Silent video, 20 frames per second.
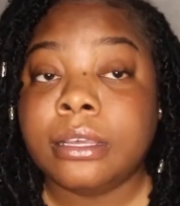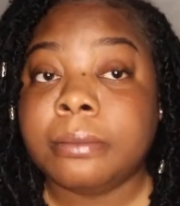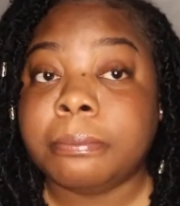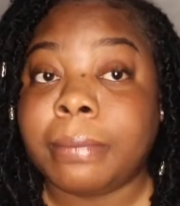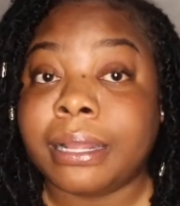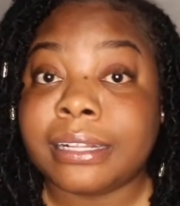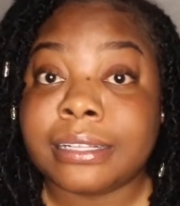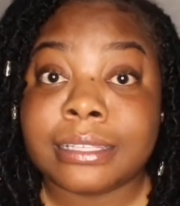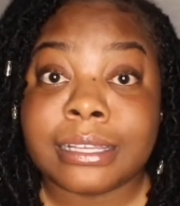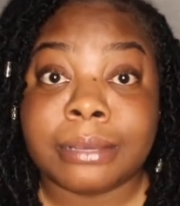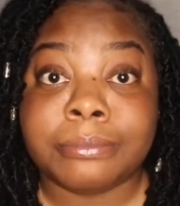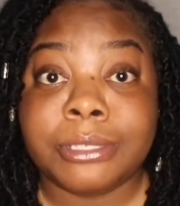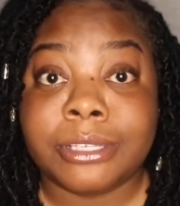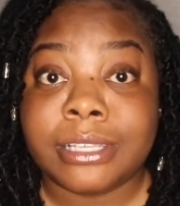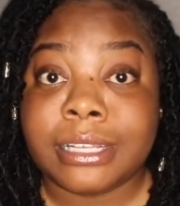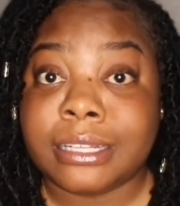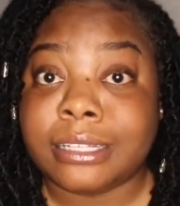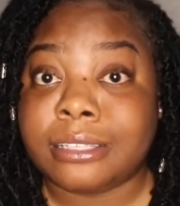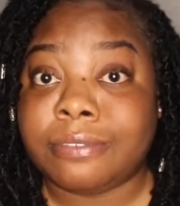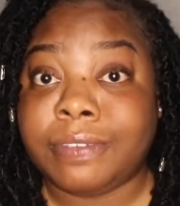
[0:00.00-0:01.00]
By the time you
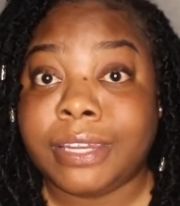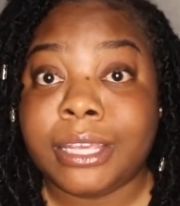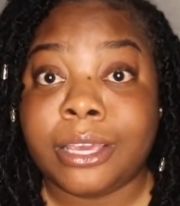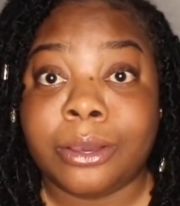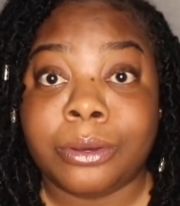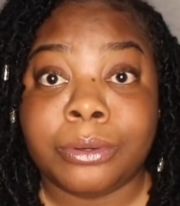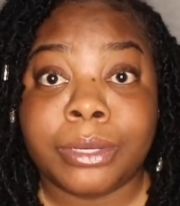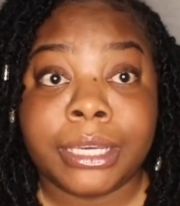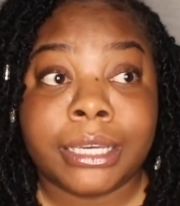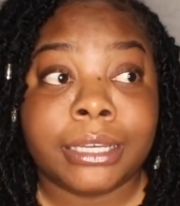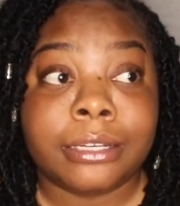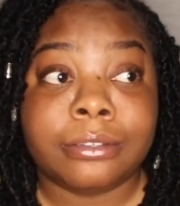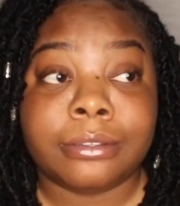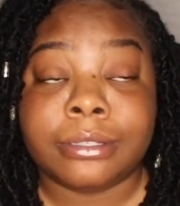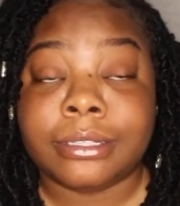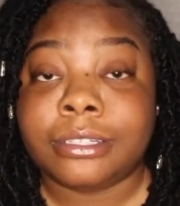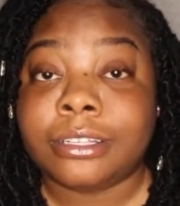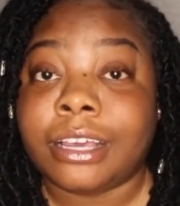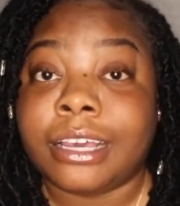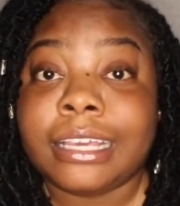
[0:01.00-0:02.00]
see this video, it could
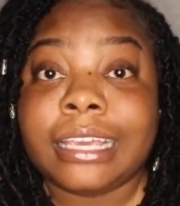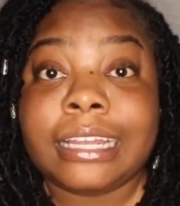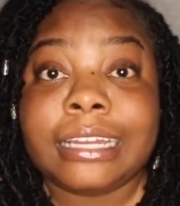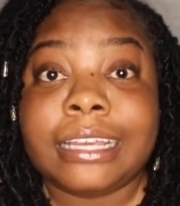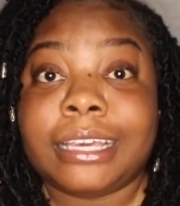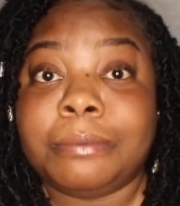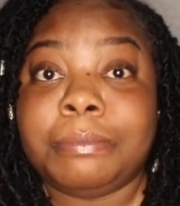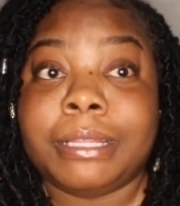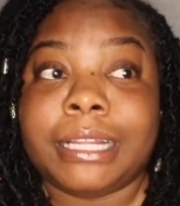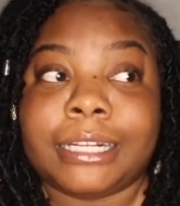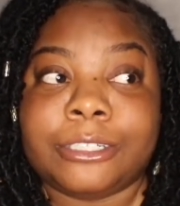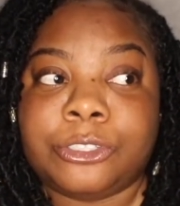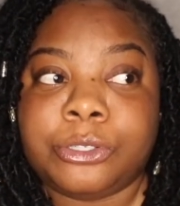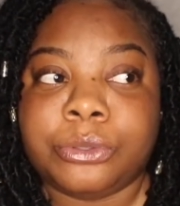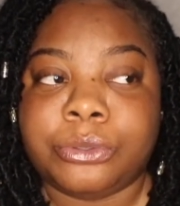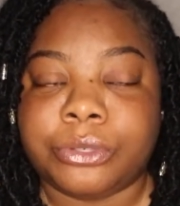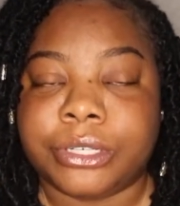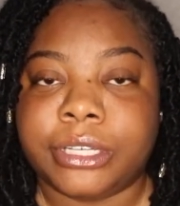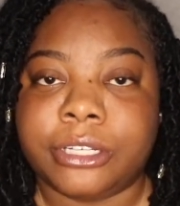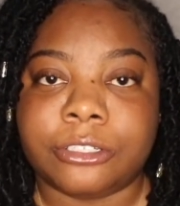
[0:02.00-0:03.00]
be like
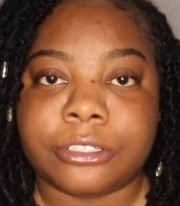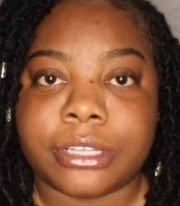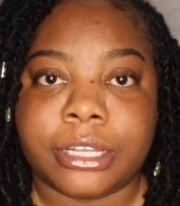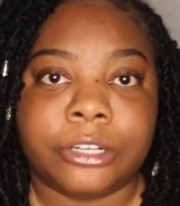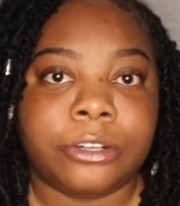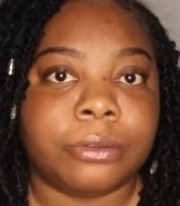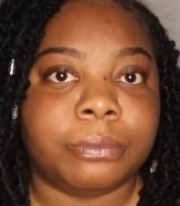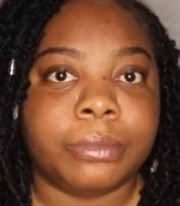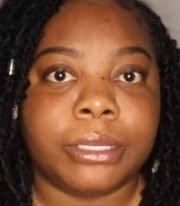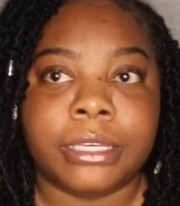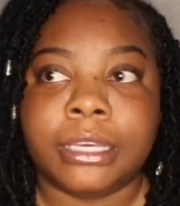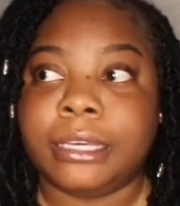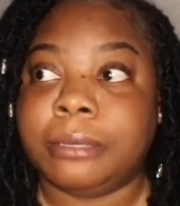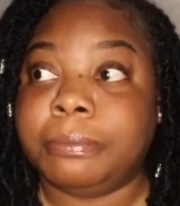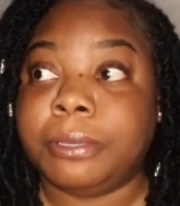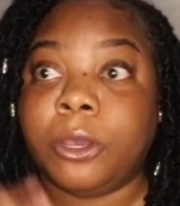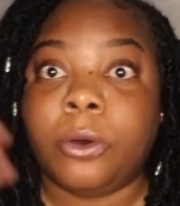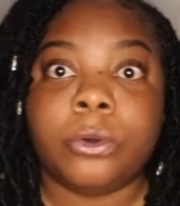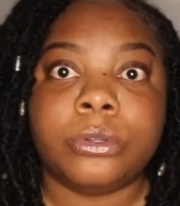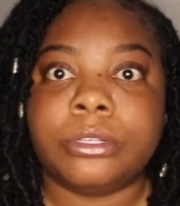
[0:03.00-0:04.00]
2-3 years later, and it could
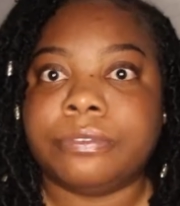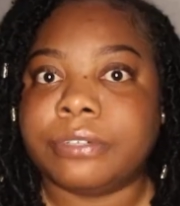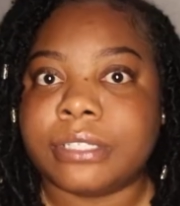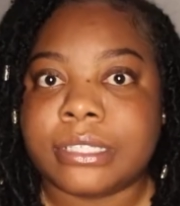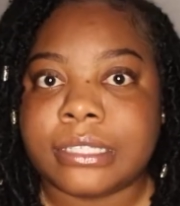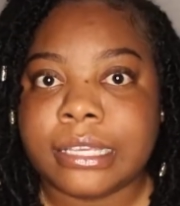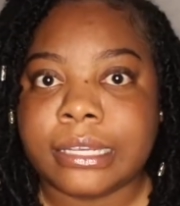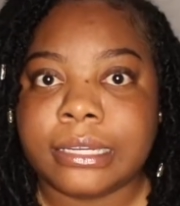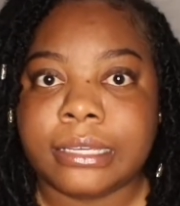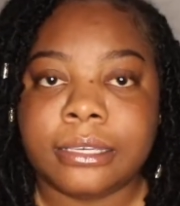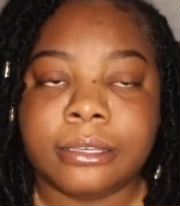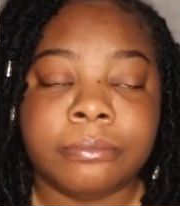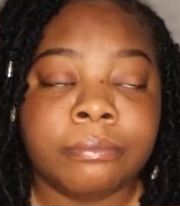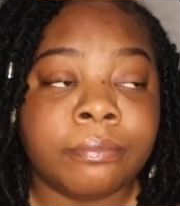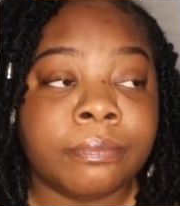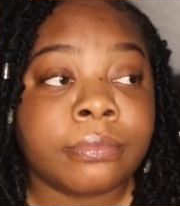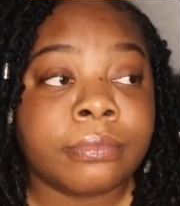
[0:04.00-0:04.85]
be a whole different city.